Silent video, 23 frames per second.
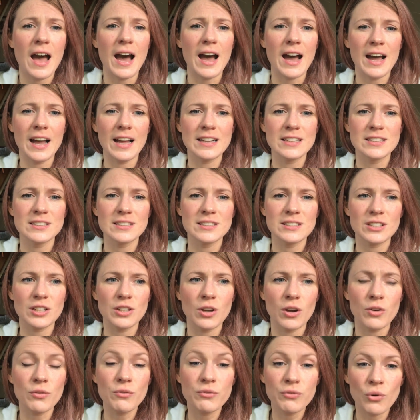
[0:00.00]
and
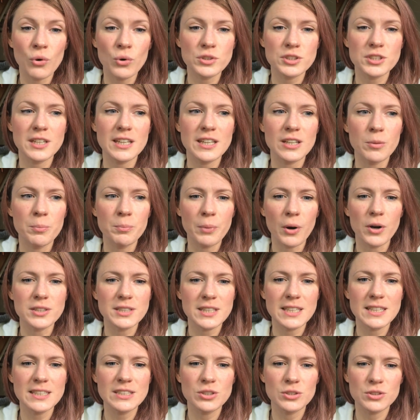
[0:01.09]
unfortunately your
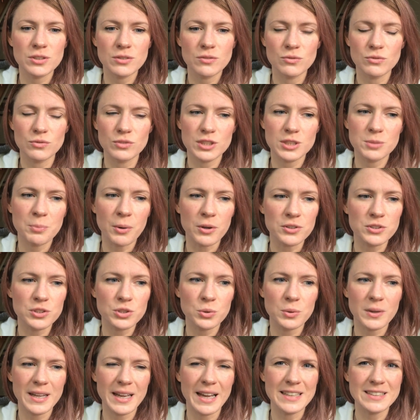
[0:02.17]
body doesn't respond
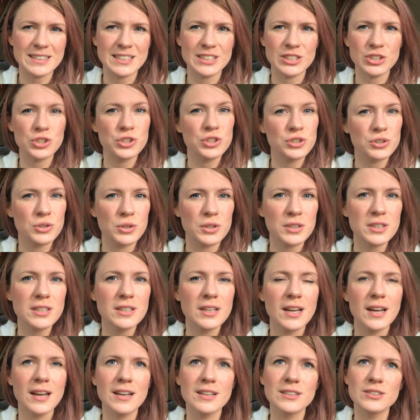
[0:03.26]
to it as it should
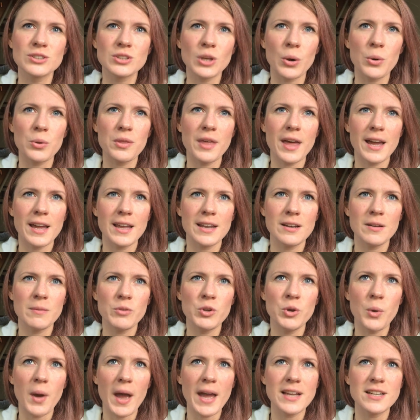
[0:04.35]
so then
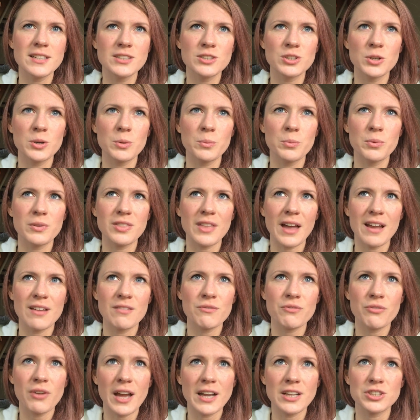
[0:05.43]
you end up with that
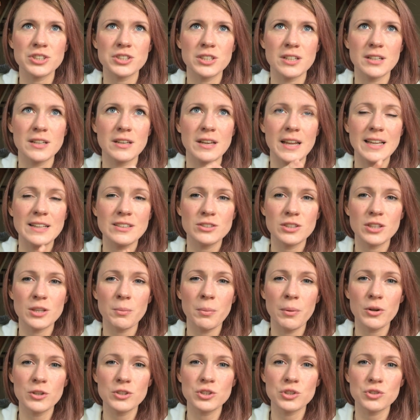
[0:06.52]
infection into the
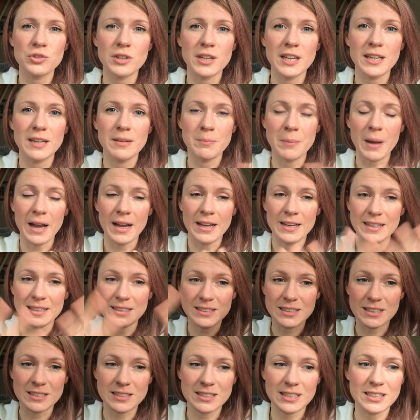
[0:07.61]
bloodstream and
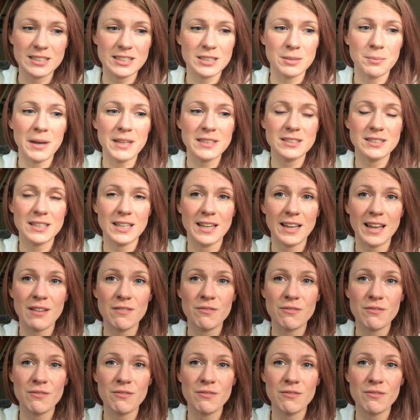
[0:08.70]
it's a systematic